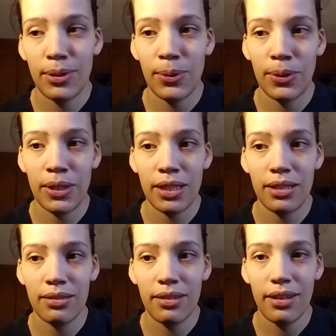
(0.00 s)

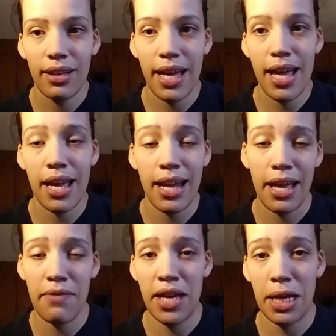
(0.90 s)
Or, hey, can
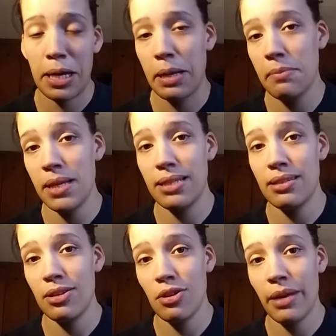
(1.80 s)
I have that gum that's
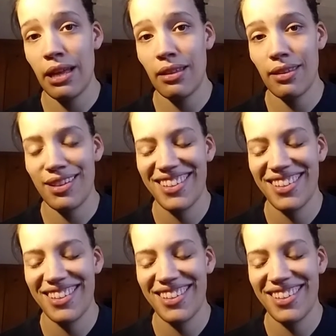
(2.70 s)
in your mouth?